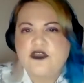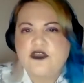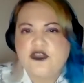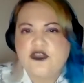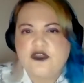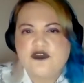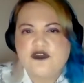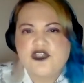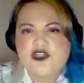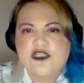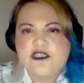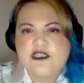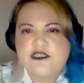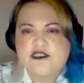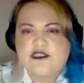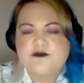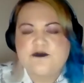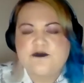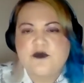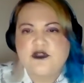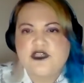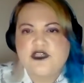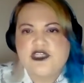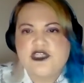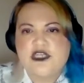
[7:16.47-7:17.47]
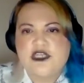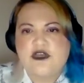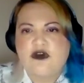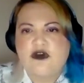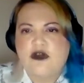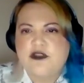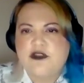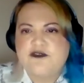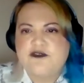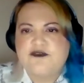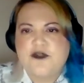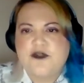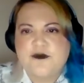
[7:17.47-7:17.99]
usually demolishing
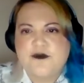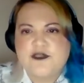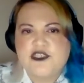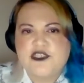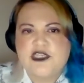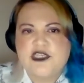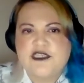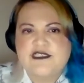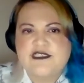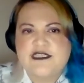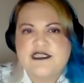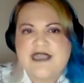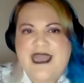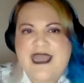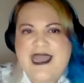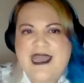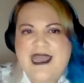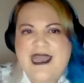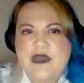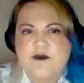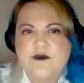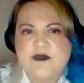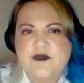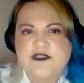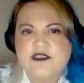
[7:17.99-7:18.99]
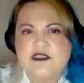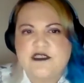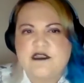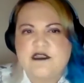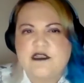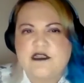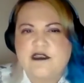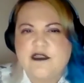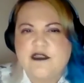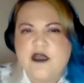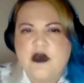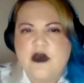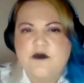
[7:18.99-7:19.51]
cauliflower cheese and ham at an
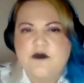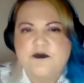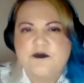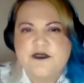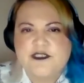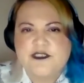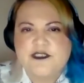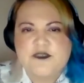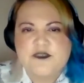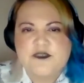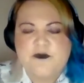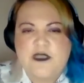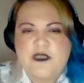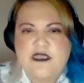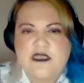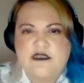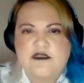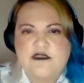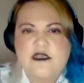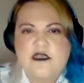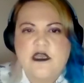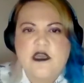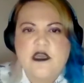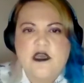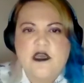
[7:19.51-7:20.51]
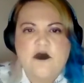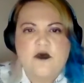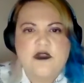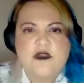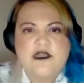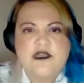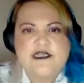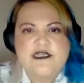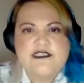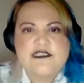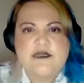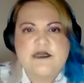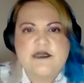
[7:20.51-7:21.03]
alarming speed while
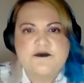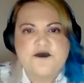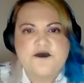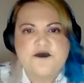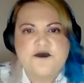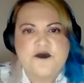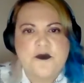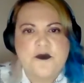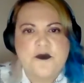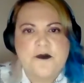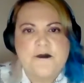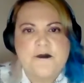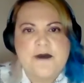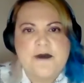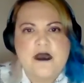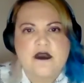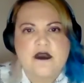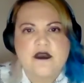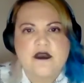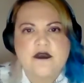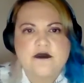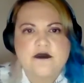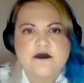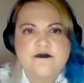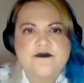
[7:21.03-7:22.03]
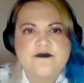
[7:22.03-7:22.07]
I sipped from a mug.